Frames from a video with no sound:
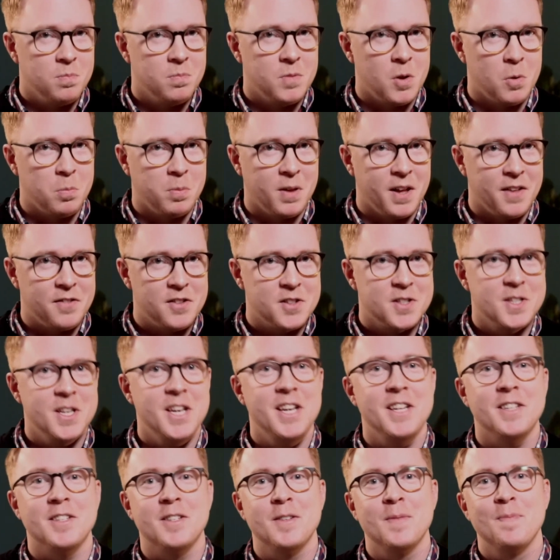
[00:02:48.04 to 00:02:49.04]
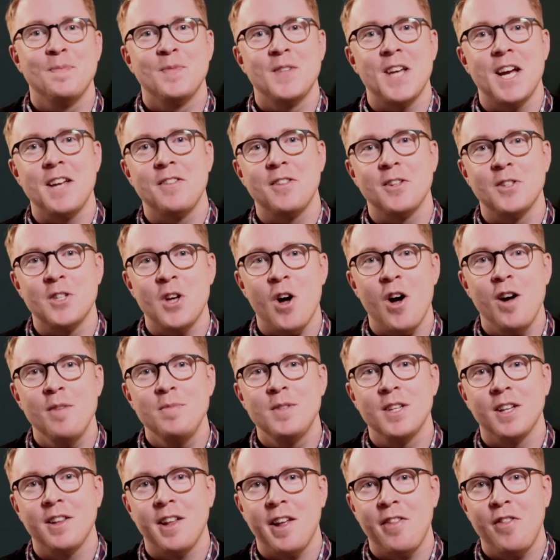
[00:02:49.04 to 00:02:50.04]
they'll plant the seeds, take the time
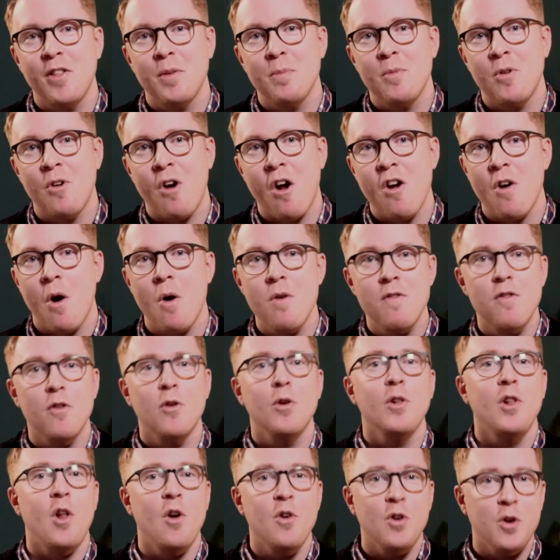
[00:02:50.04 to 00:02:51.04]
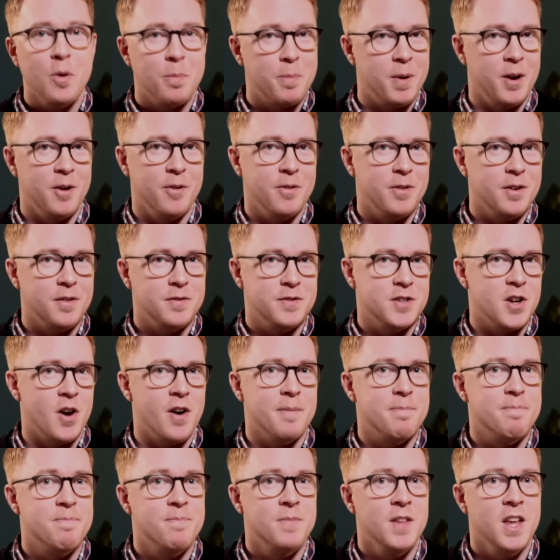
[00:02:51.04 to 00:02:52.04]
to let them grow over a longer period of
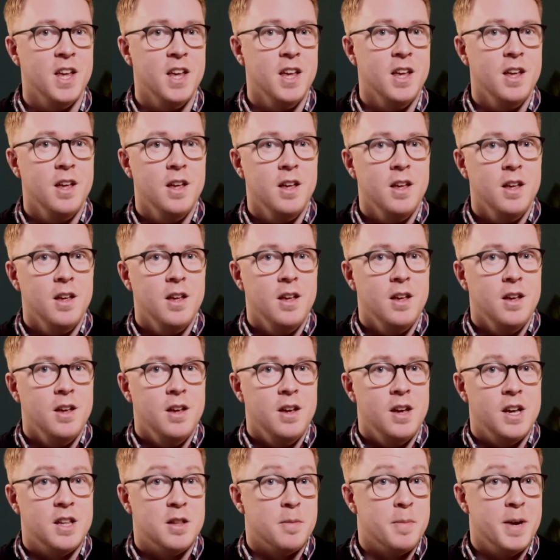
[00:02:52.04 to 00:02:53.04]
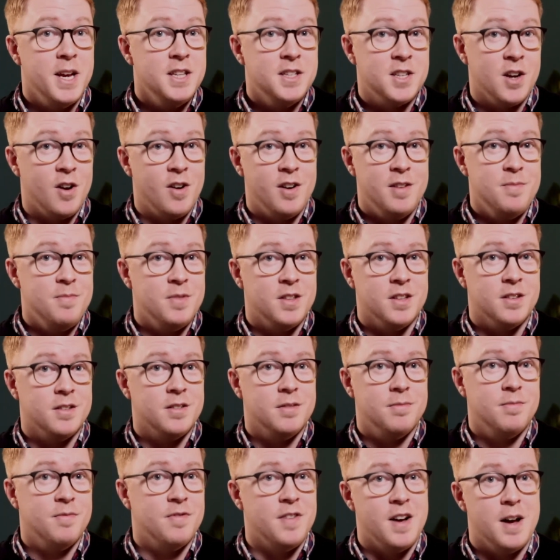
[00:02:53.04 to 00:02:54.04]
time. In the meantime, the
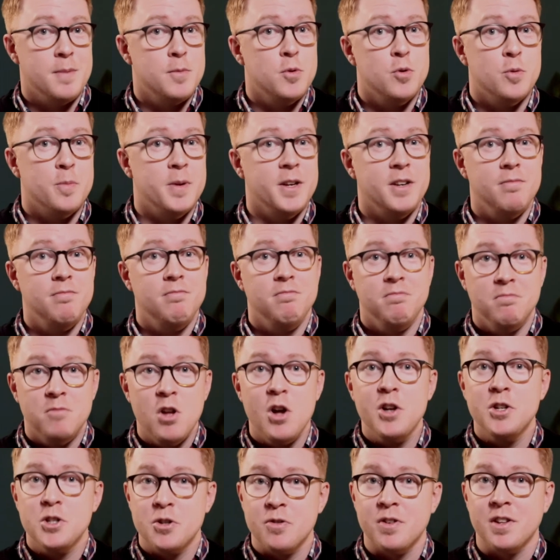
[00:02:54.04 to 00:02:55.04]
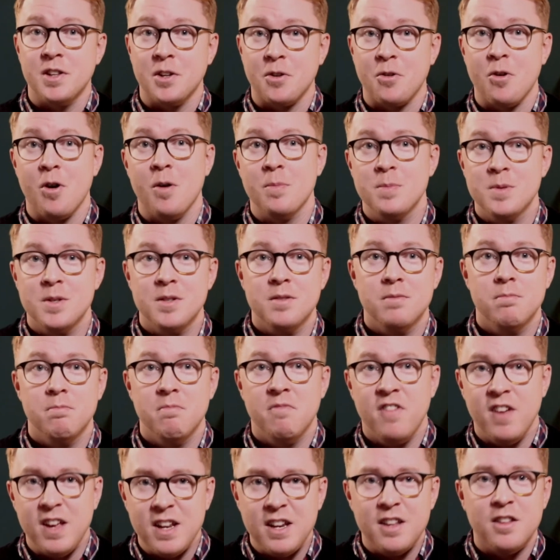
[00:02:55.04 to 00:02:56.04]
farmer will be nurturing the crops,
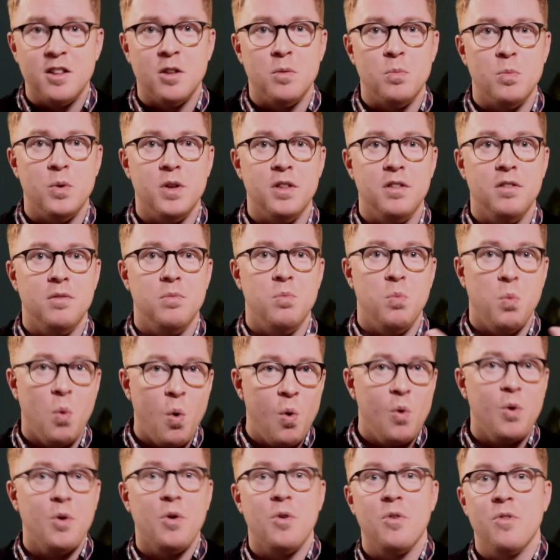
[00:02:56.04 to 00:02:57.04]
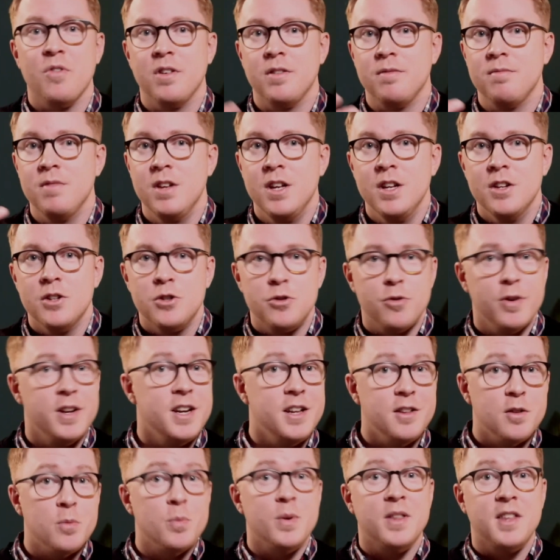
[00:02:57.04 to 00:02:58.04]
feeding them with water and
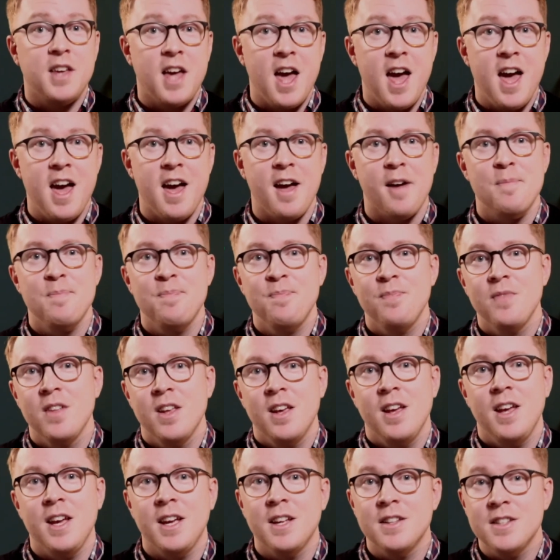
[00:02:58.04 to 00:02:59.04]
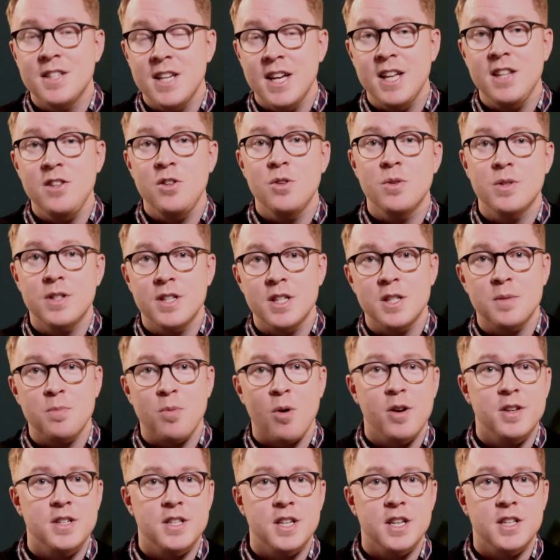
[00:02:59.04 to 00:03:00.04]
treating them with care. He continues this
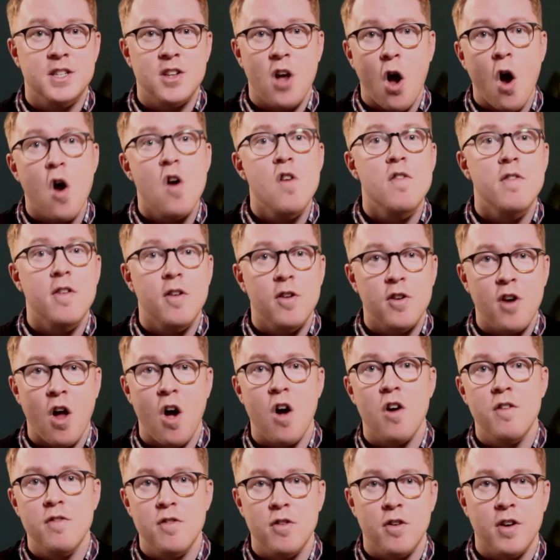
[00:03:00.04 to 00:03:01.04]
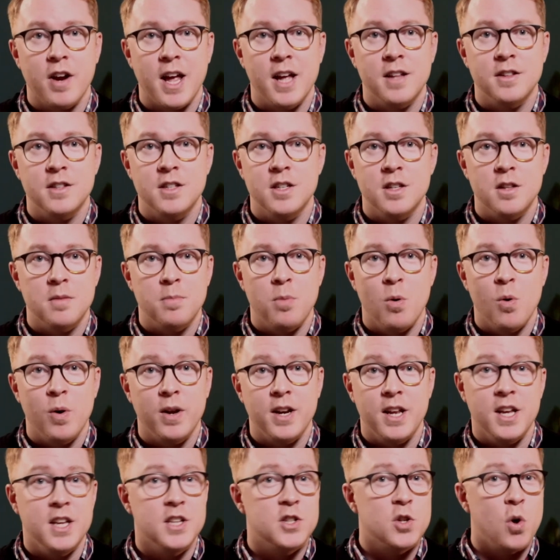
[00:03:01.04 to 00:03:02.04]
process over and over again to the
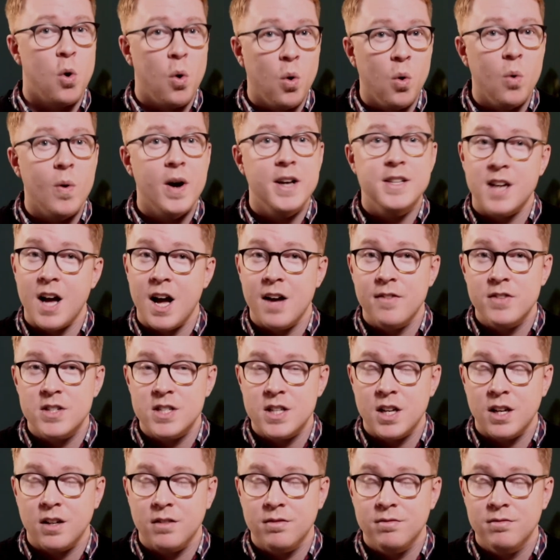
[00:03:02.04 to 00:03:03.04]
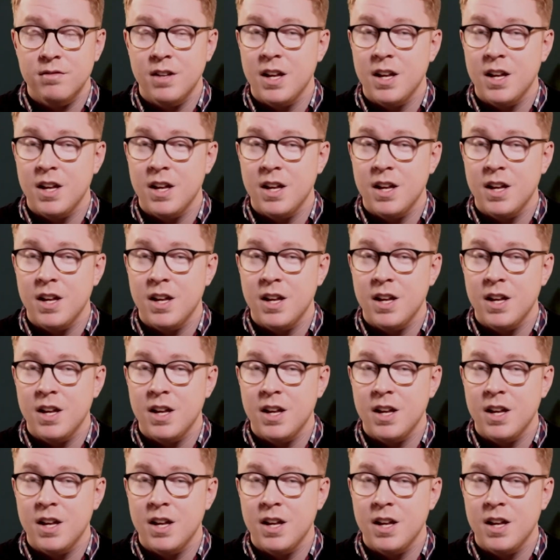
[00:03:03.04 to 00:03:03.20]
point he is always harvesting